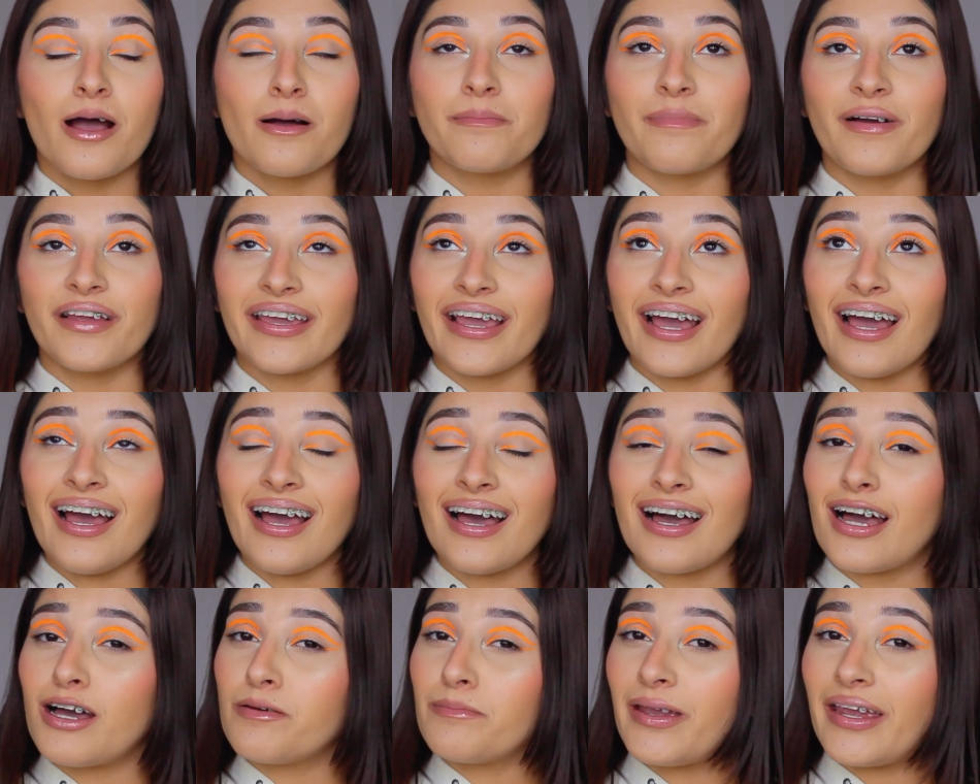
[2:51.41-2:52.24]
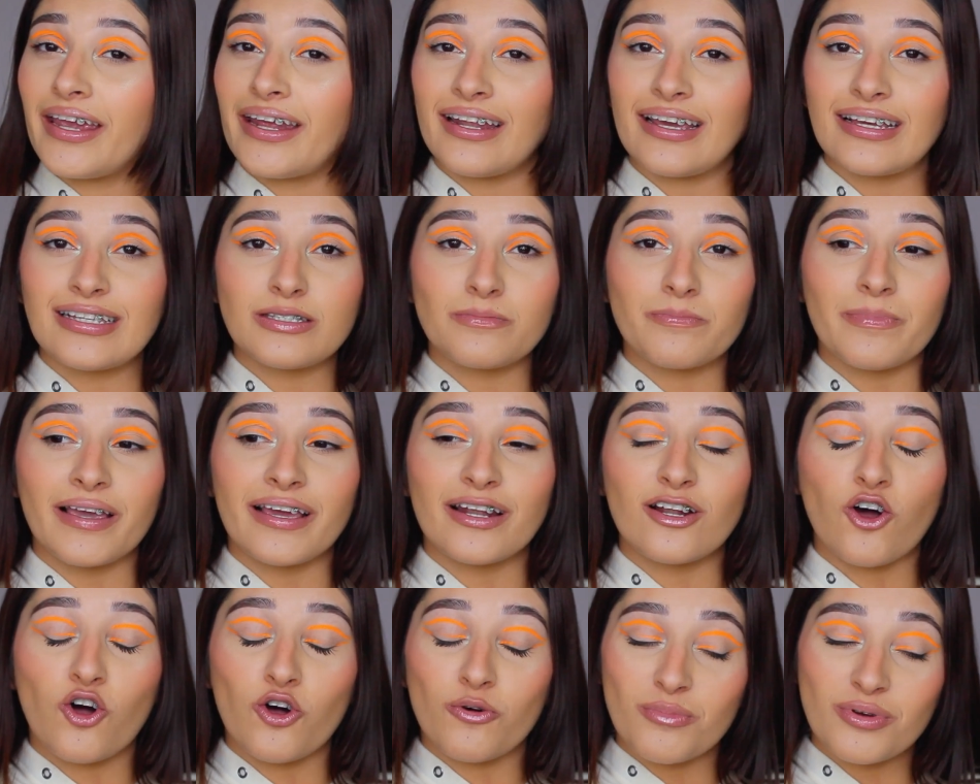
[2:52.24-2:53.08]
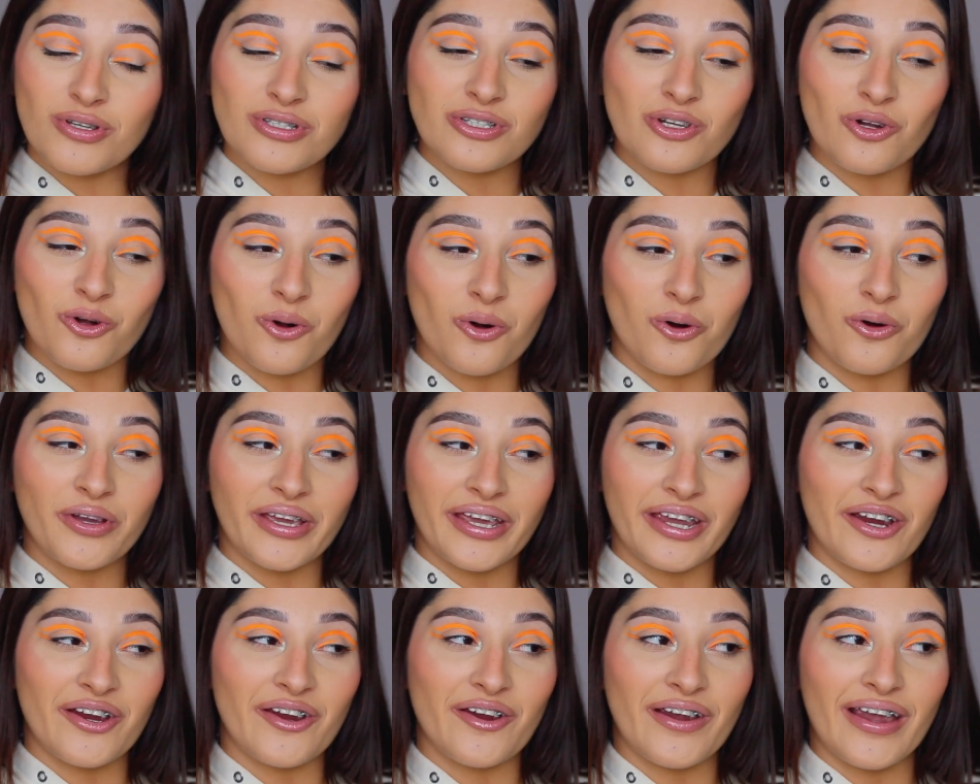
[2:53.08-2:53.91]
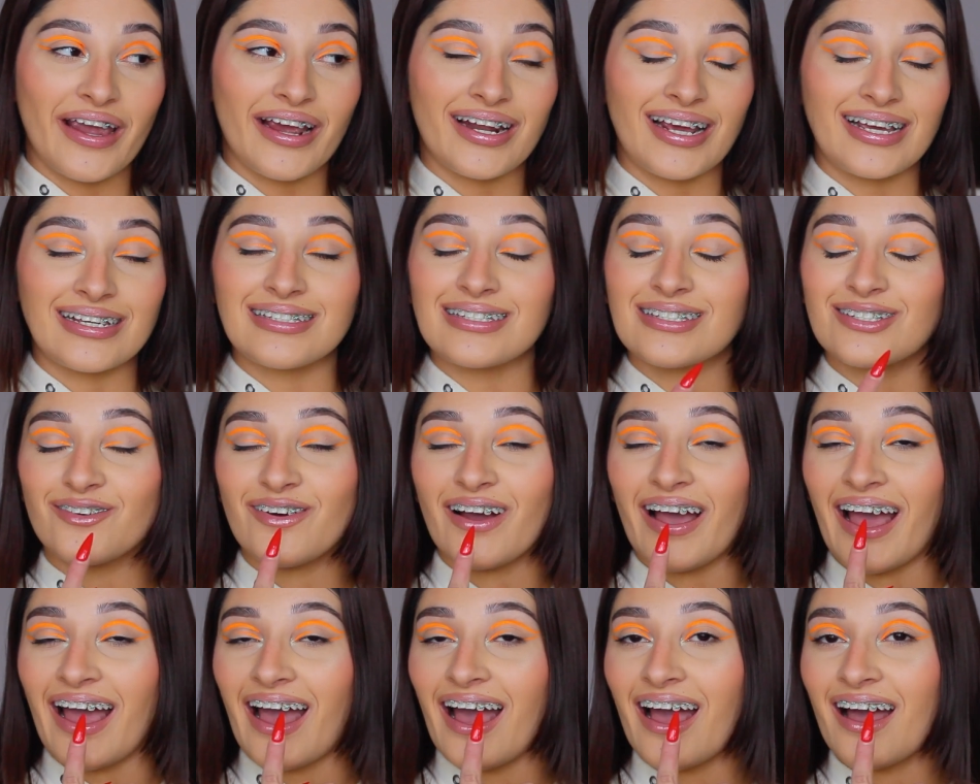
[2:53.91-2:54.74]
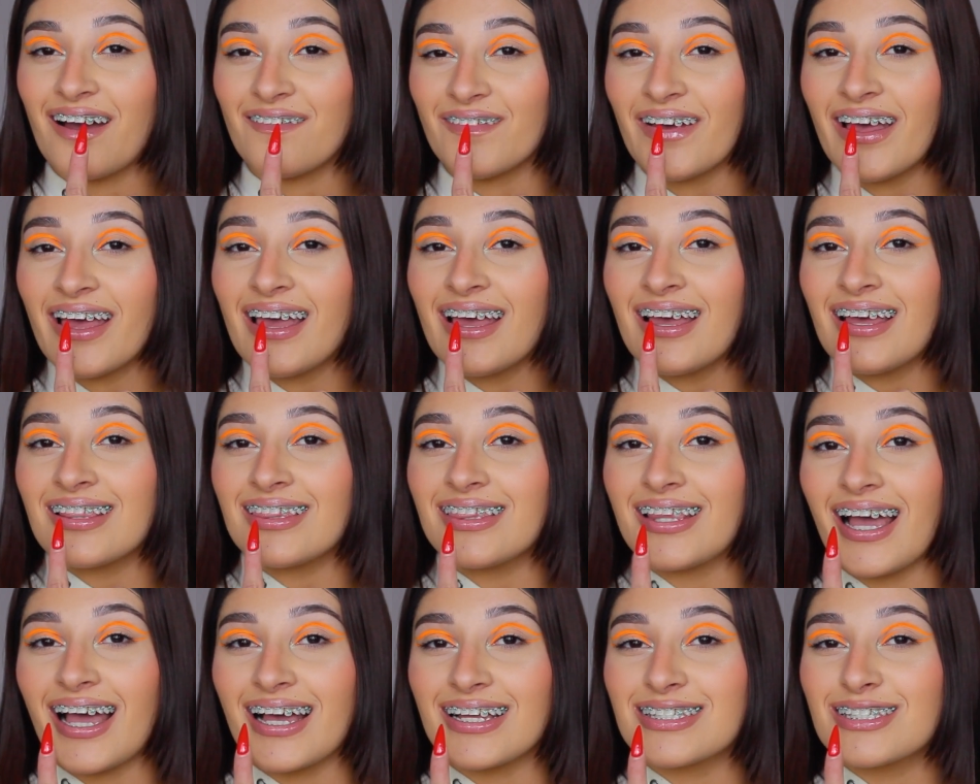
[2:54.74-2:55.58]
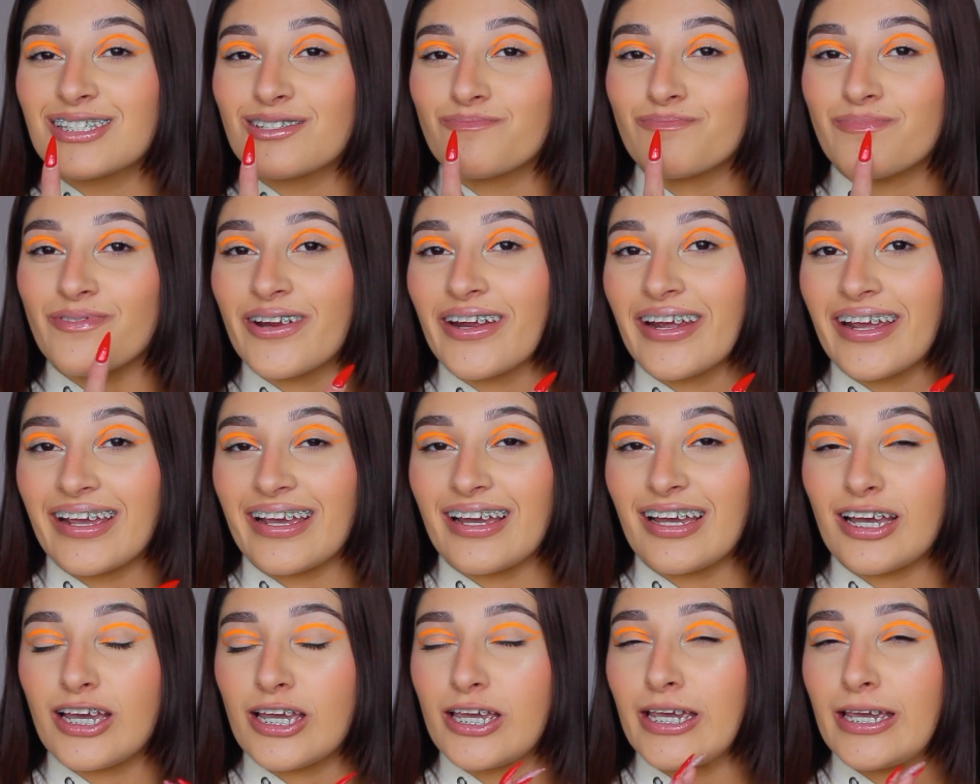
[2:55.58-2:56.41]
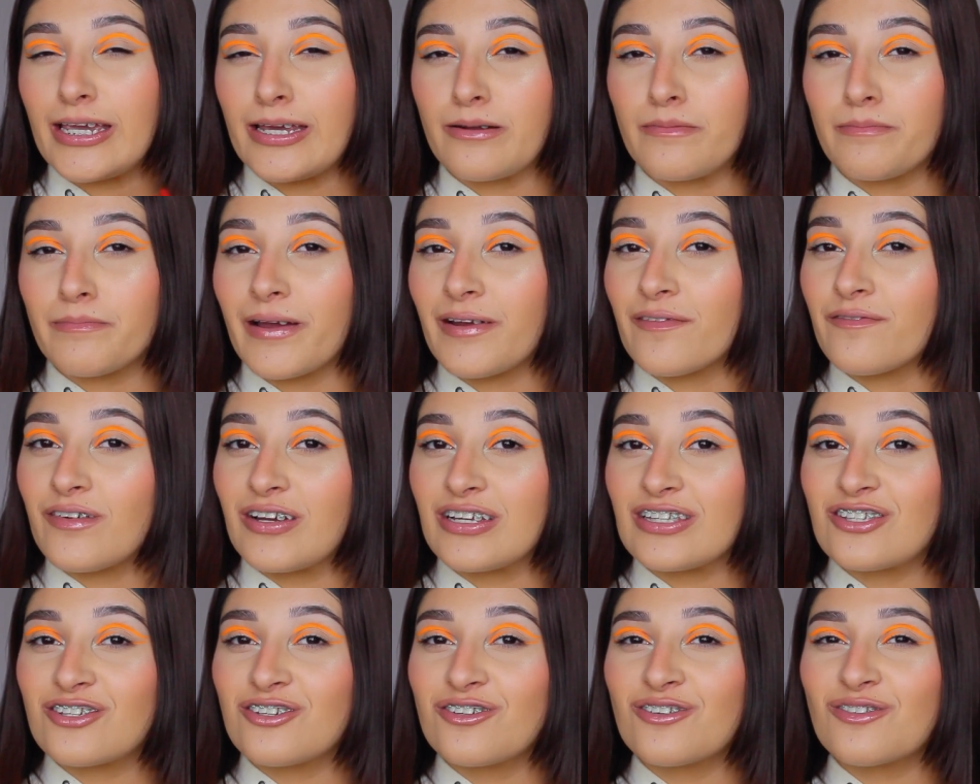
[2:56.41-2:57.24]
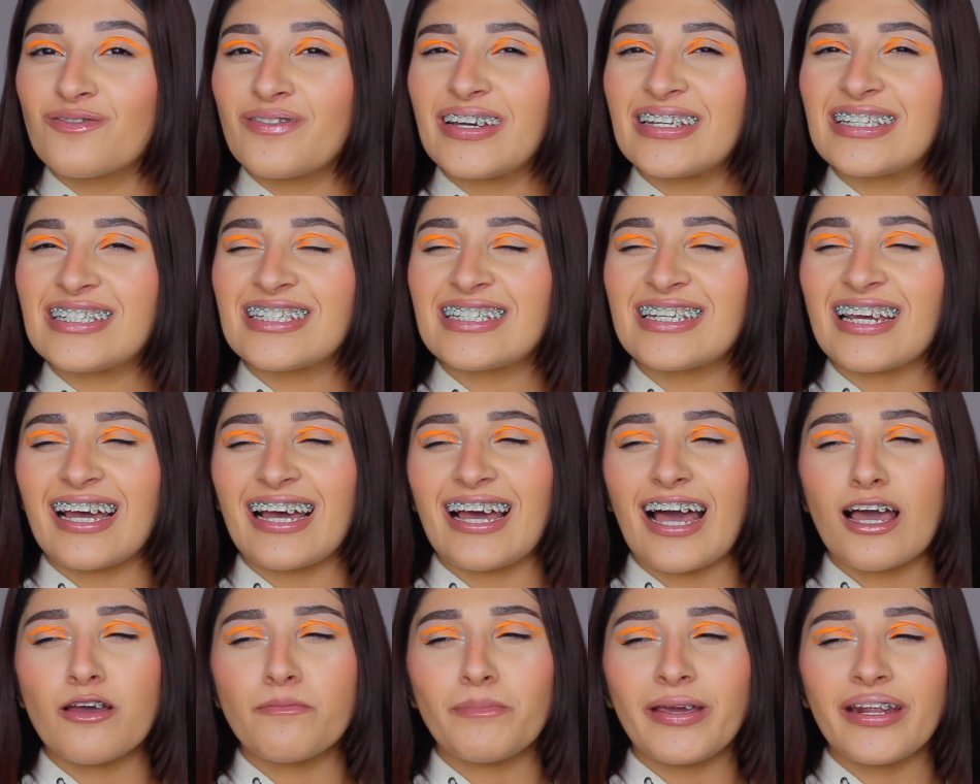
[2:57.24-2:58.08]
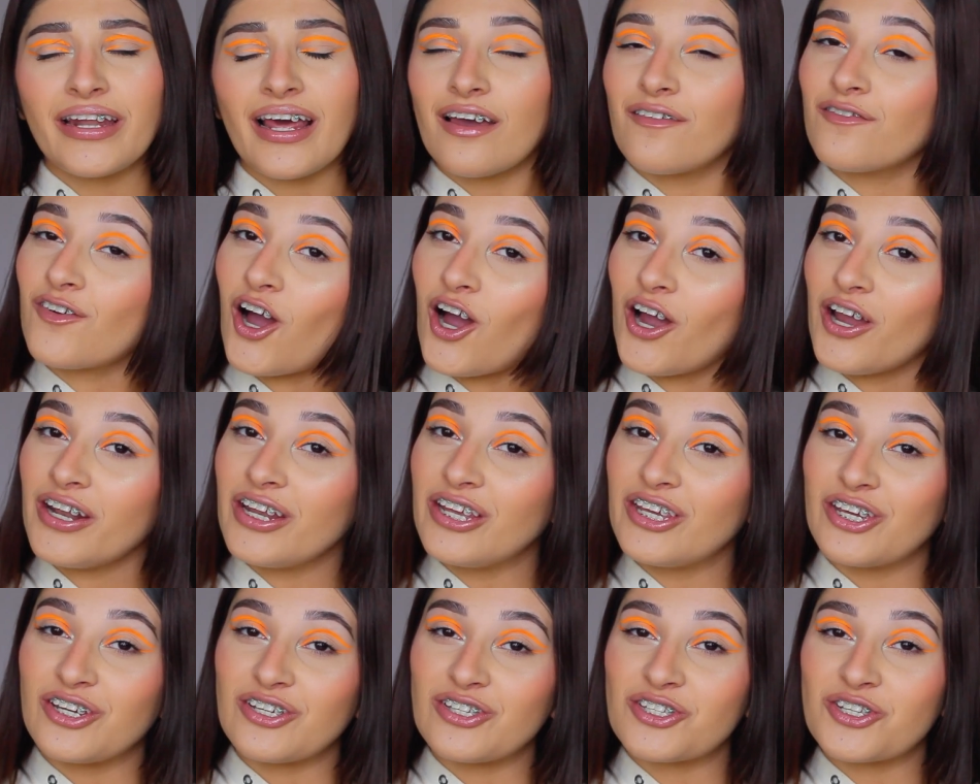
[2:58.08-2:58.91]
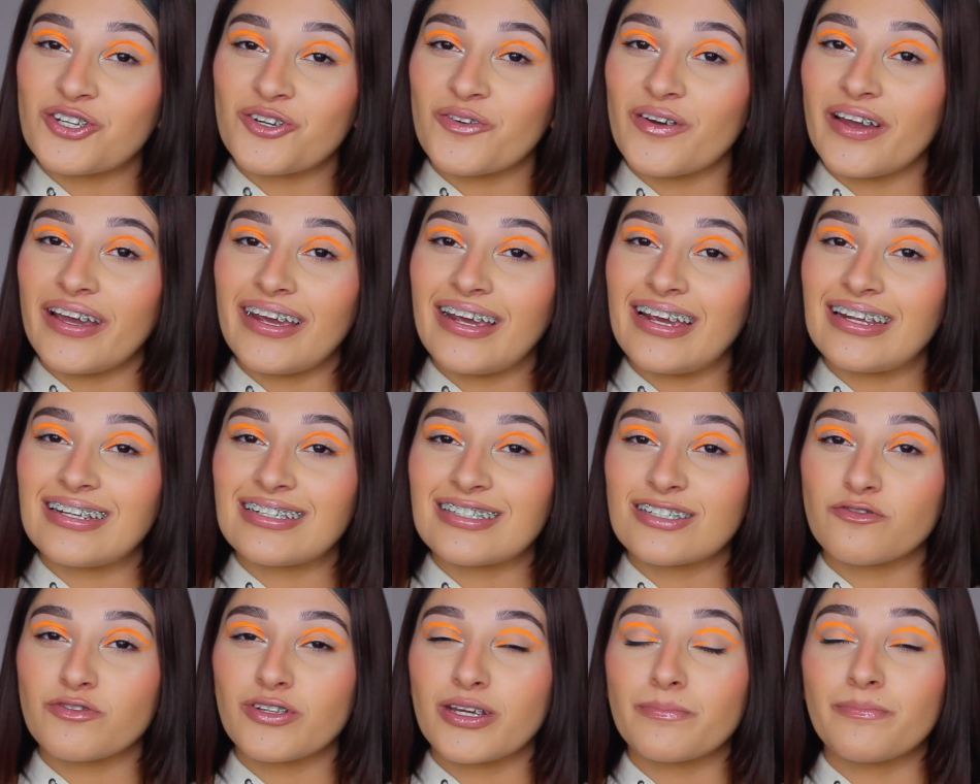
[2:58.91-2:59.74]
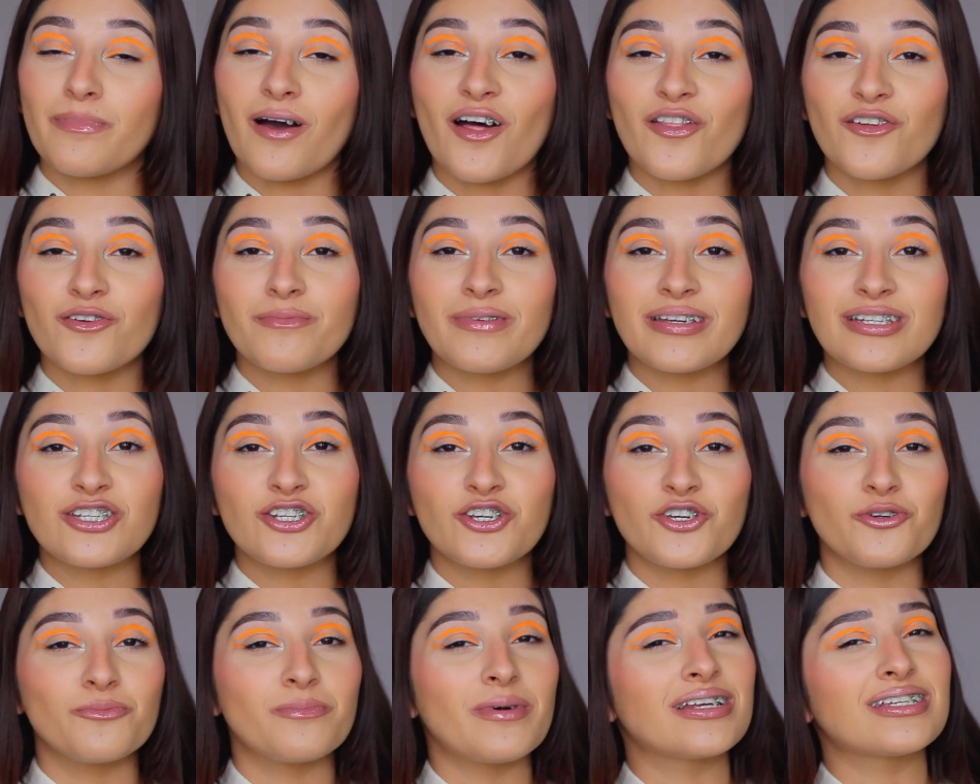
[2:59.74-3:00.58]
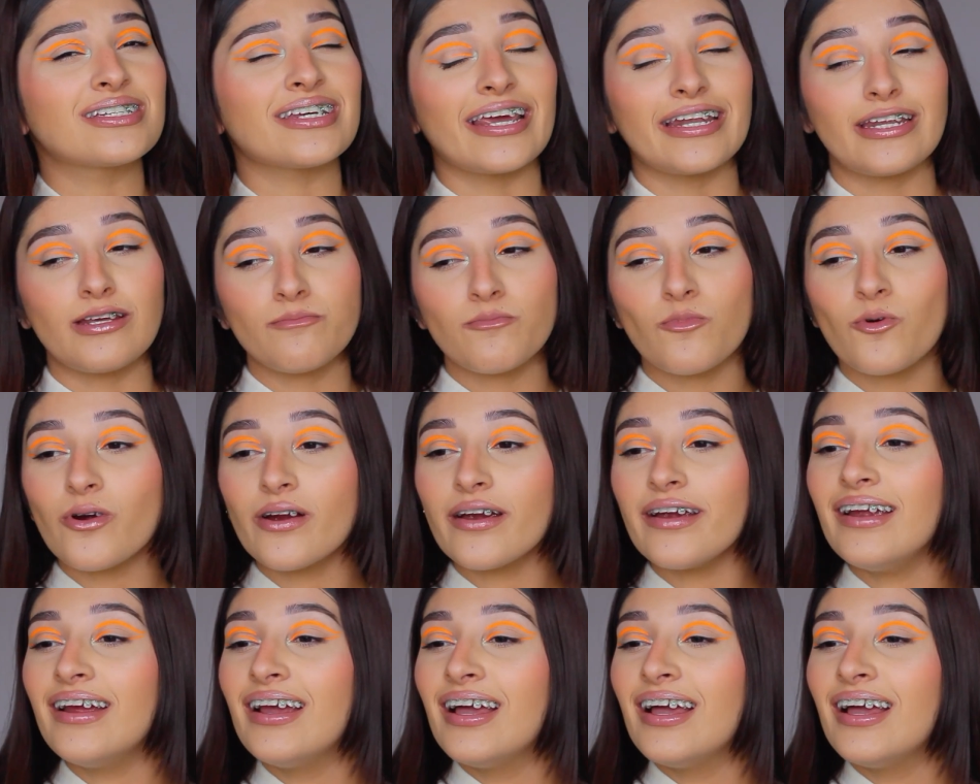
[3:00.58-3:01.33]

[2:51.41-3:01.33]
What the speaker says: But yeah, I mean, it's been almost a whole year and I still have that spring in my front tooth, which, I mean, I've gotten used to it. It doesn't really bother me too much anymore,